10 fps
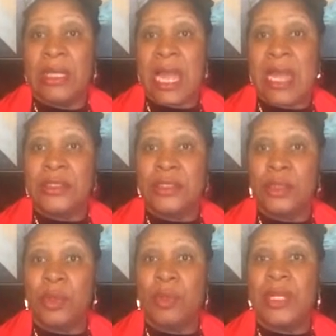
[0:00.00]
got
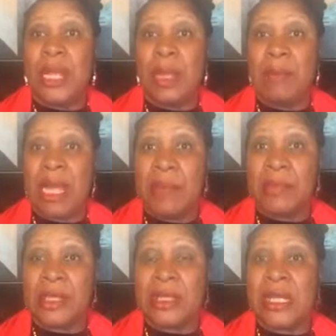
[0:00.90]
into it with her
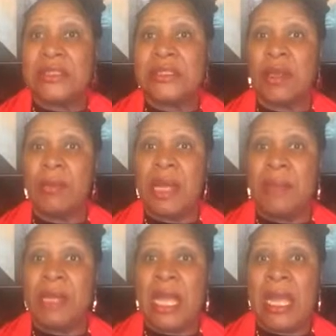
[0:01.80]
mama, cussed her
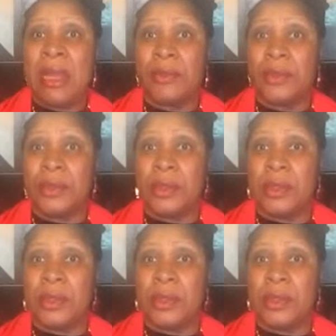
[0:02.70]
mama out.